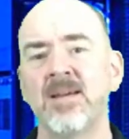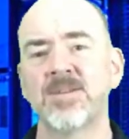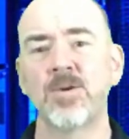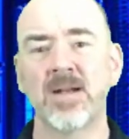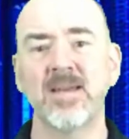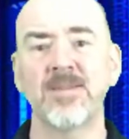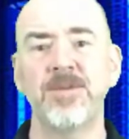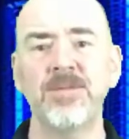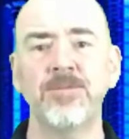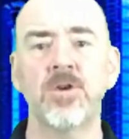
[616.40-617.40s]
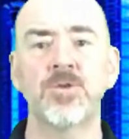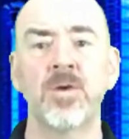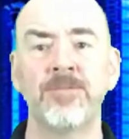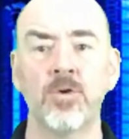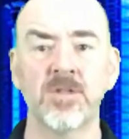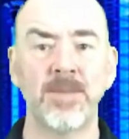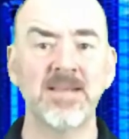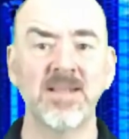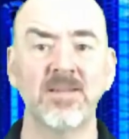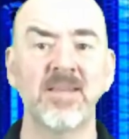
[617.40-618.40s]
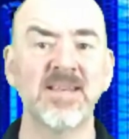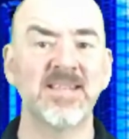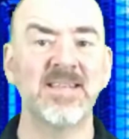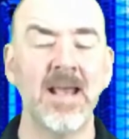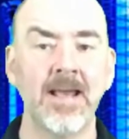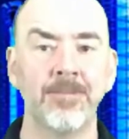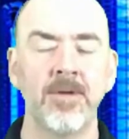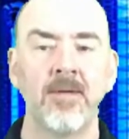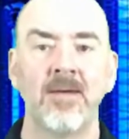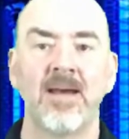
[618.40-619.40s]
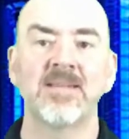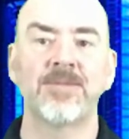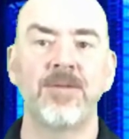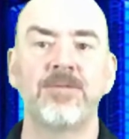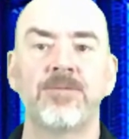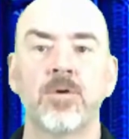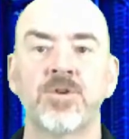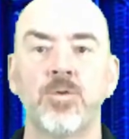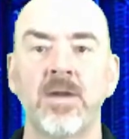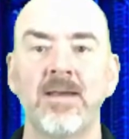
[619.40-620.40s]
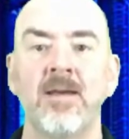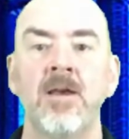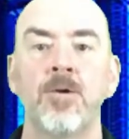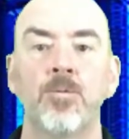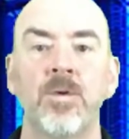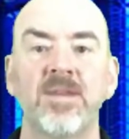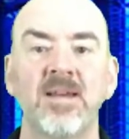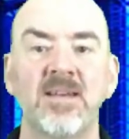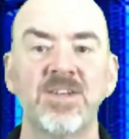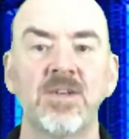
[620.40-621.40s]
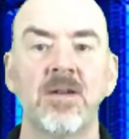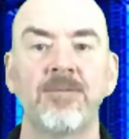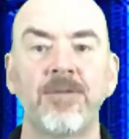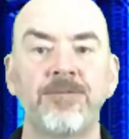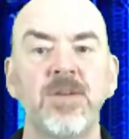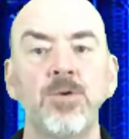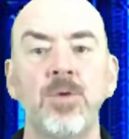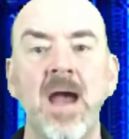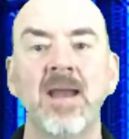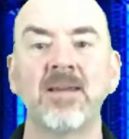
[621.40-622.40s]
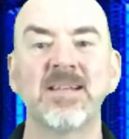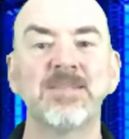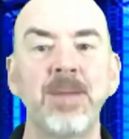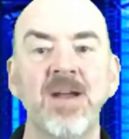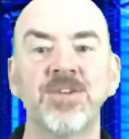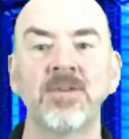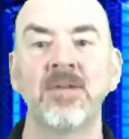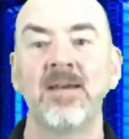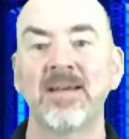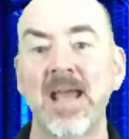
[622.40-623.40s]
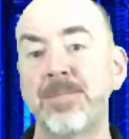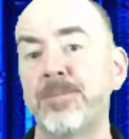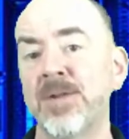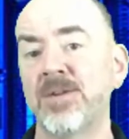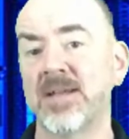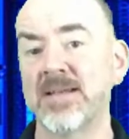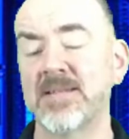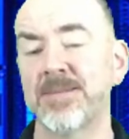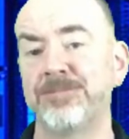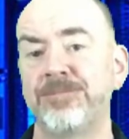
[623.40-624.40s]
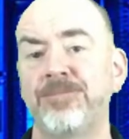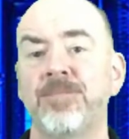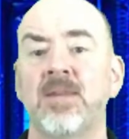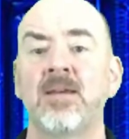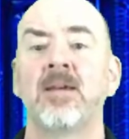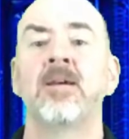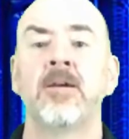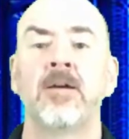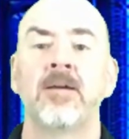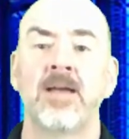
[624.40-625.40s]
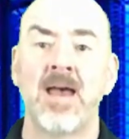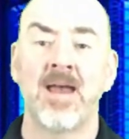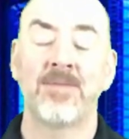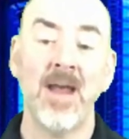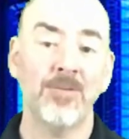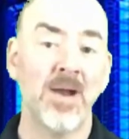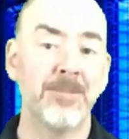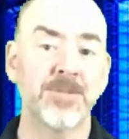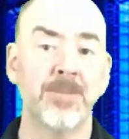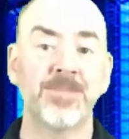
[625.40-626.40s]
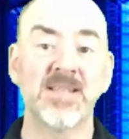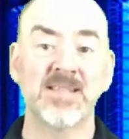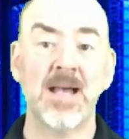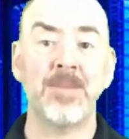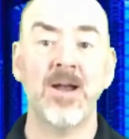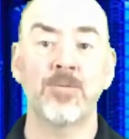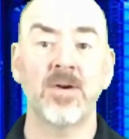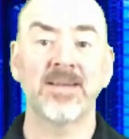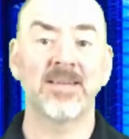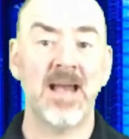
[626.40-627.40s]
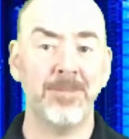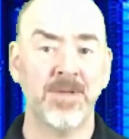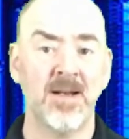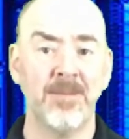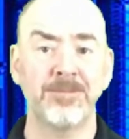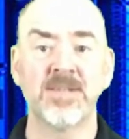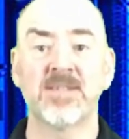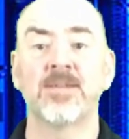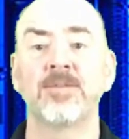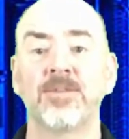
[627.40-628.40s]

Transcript: So again, the 5424 is basically the same as the 5420 with the addition of a few added expansion capabilities. And that wraps up the semi-rugged laptops.